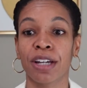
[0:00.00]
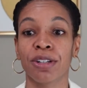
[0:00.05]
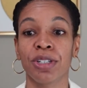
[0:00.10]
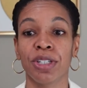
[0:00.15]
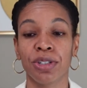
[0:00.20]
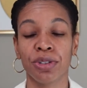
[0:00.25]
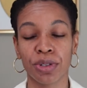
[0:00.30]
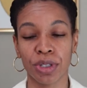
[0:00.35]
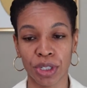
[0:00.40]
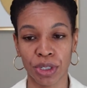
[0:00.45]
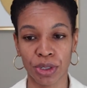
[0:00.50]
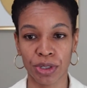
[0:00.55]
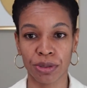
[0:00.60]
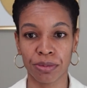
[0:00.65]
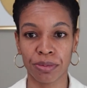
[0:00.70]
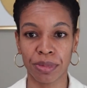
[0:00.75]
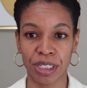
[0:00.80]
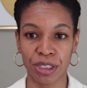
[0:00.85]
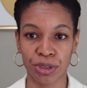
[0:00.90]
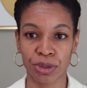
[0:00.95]
How do you
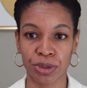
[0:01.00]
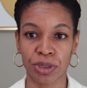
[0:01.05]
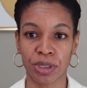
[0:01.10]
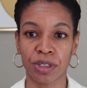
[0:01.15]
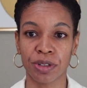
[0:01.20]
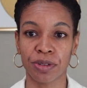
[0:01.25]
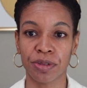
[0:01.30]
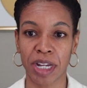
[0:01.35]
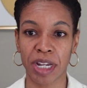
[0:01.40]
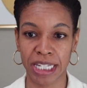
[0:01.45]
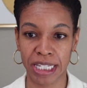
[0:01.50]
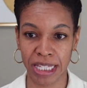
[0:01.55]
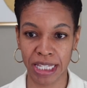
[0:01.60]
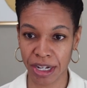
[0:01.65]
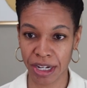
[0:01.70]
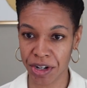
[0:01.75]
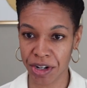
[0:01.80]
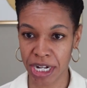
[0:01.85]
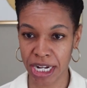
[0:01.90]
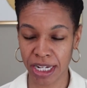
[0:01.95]
cure menstrual
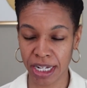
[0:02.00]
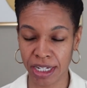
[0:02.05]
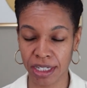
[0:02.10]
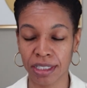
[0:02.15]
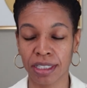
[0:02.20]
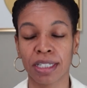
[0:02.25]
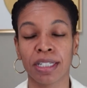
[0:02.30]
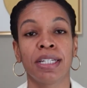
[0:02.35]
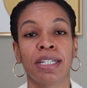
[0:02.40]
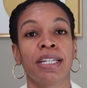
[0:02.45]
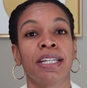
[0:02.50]
irregularity?